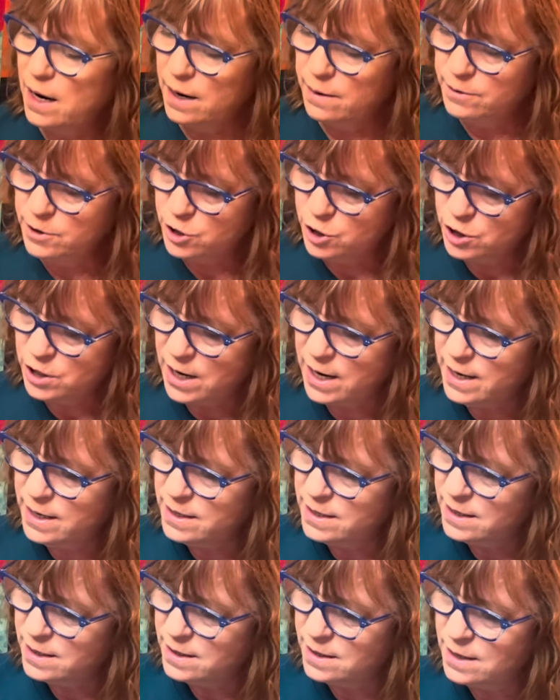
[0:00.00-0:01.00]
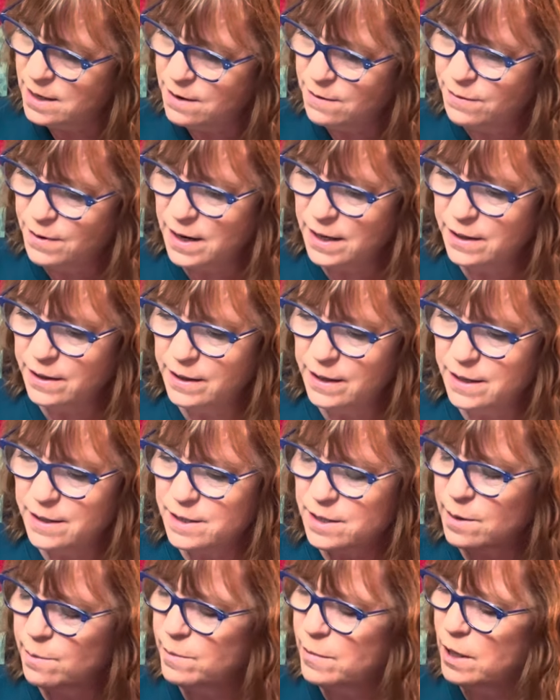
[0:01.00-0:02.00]
I was trying to see if I could get
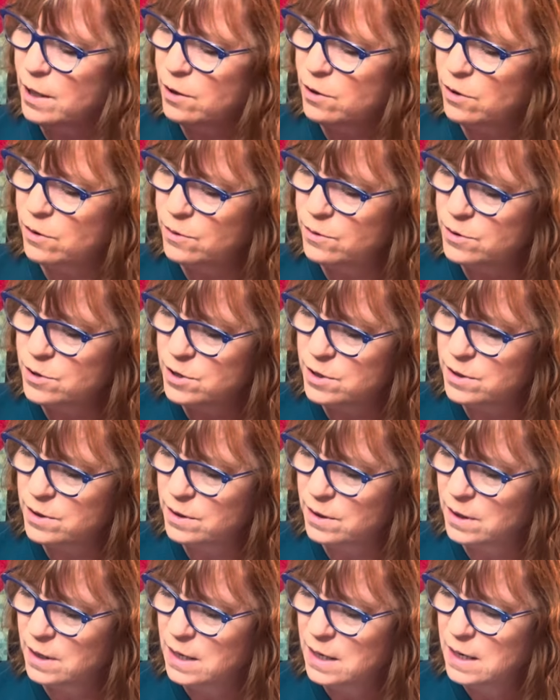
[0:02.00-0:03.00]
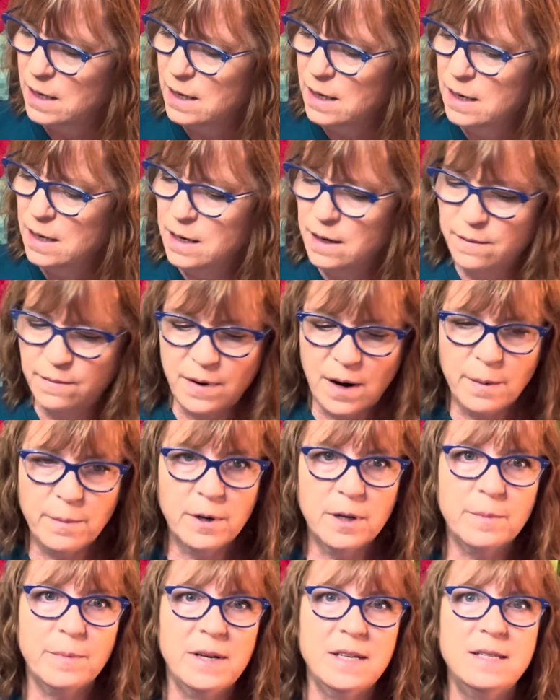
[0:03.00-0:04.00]
something close to
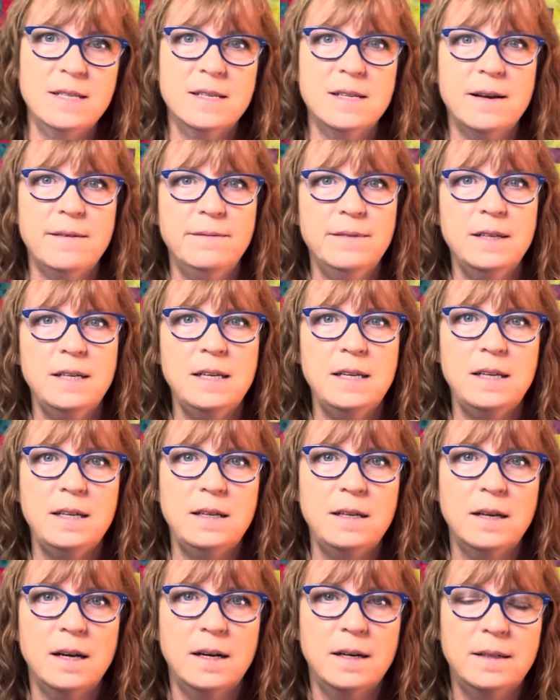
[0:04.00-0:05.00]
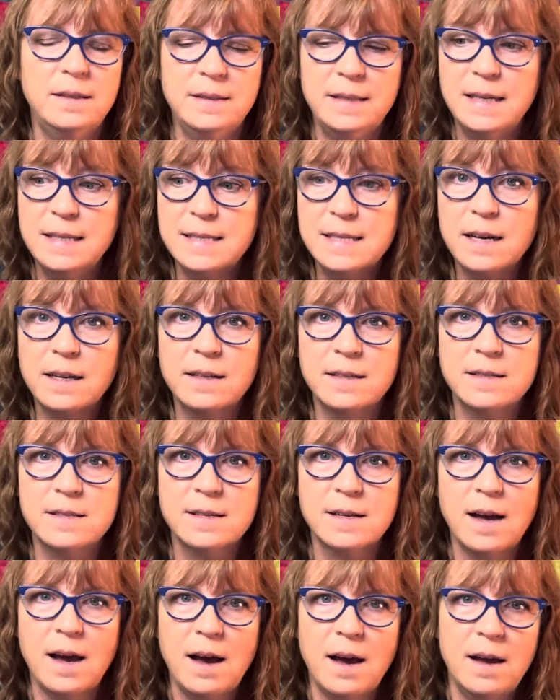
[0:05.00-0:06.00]
fabric by Stephanie uh, Nantucket
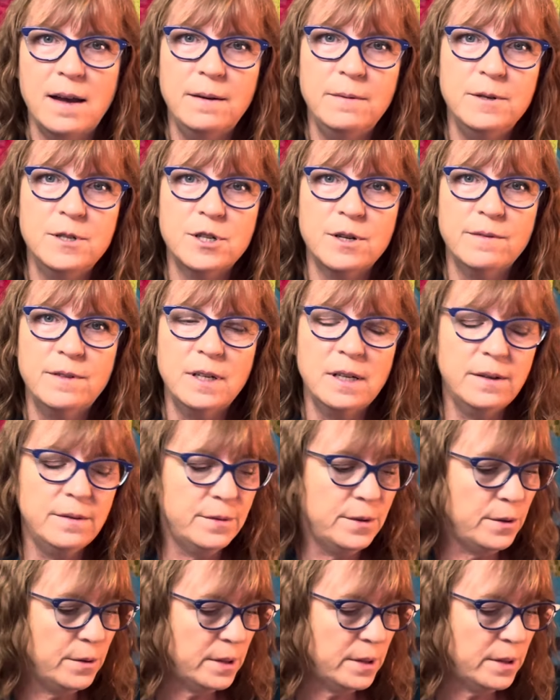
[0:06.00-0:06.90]
Sky, which I've done a few